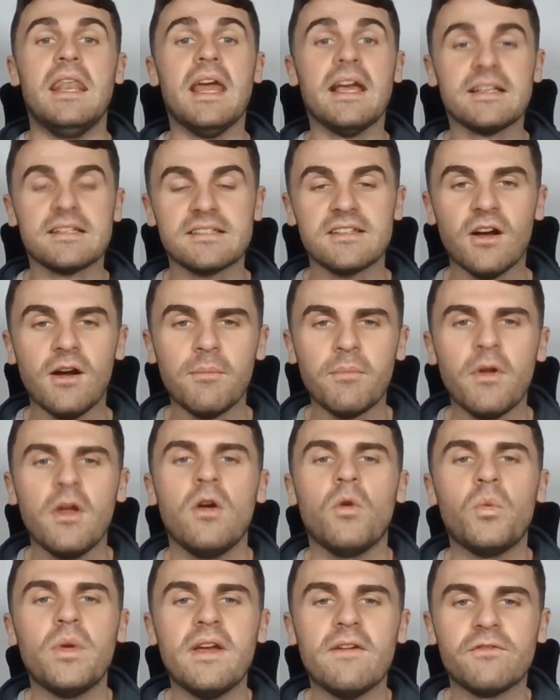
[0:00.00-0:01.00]
Next up,
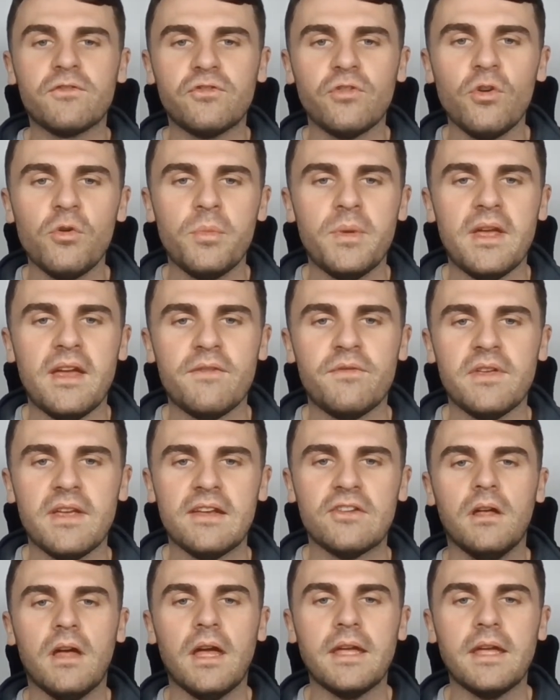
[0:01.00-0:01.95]
we have Joby Aviation,